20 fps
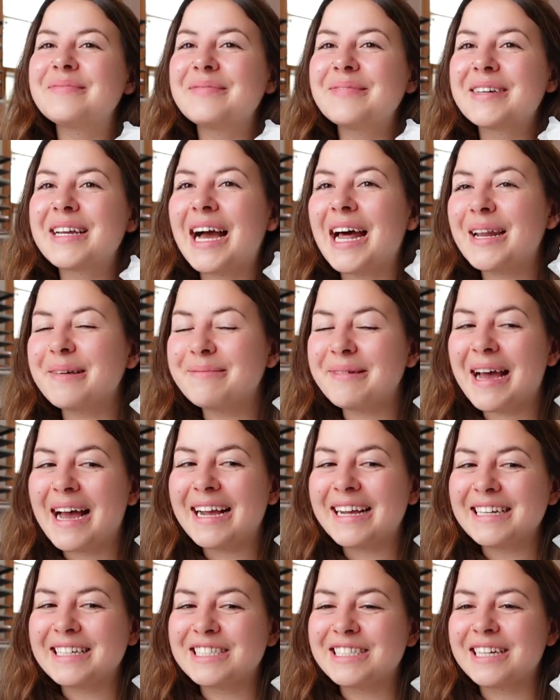we got a
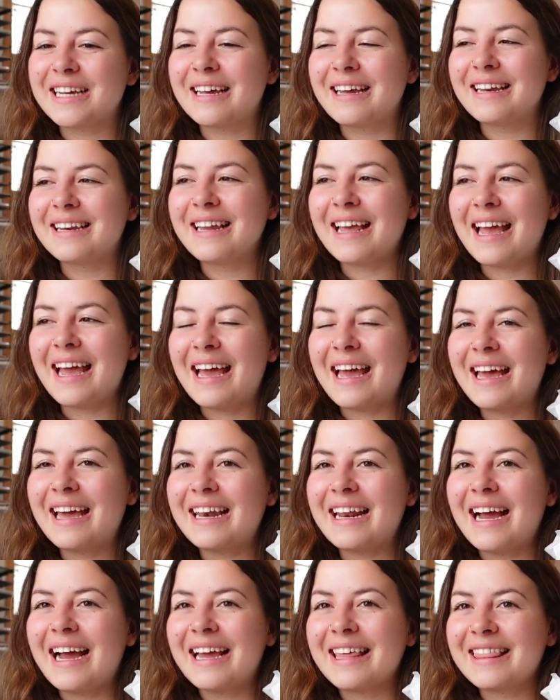package in,
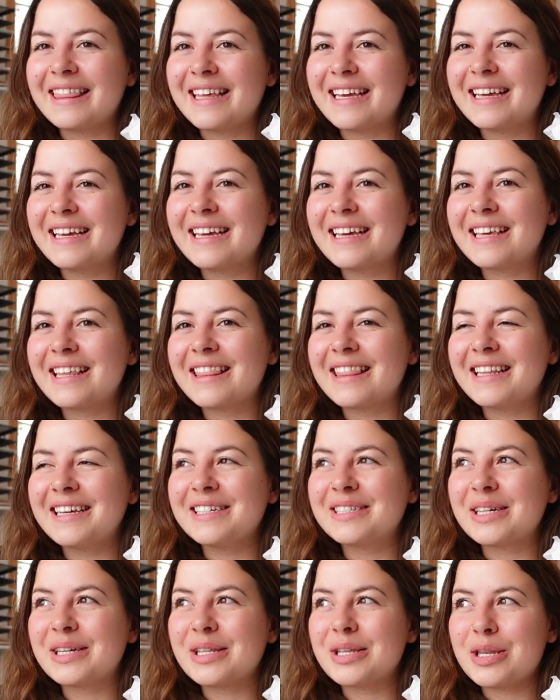and I think
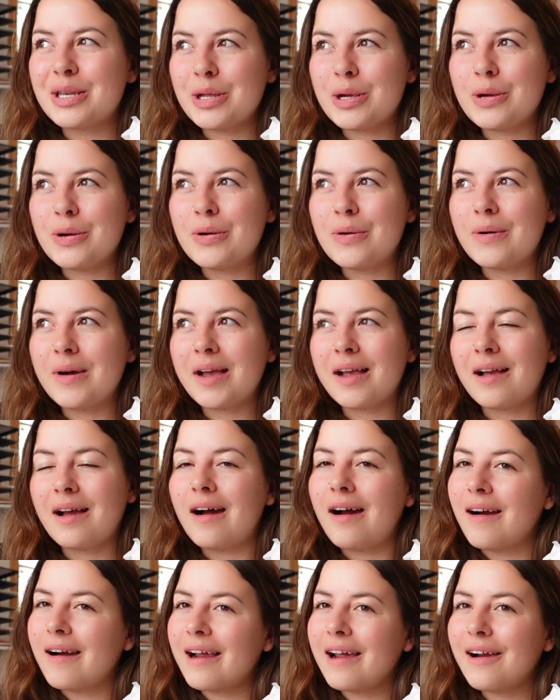these are the new
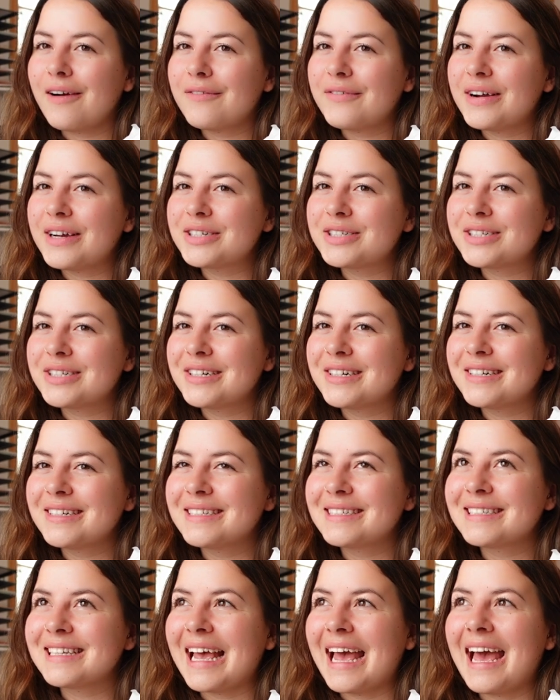car air
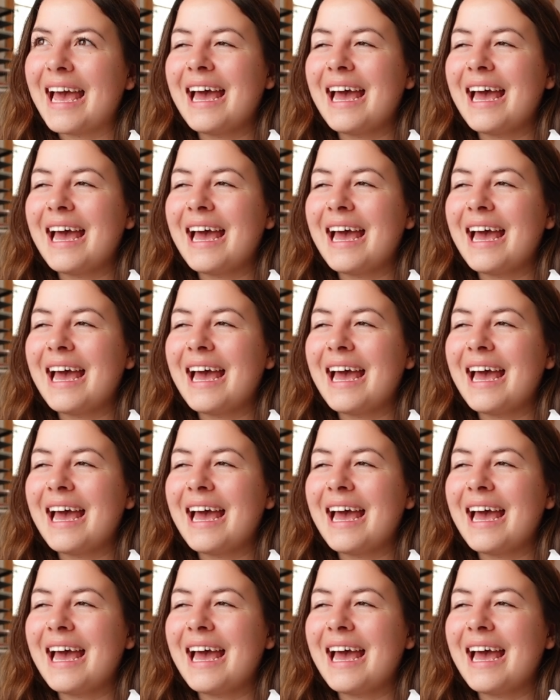fresheners.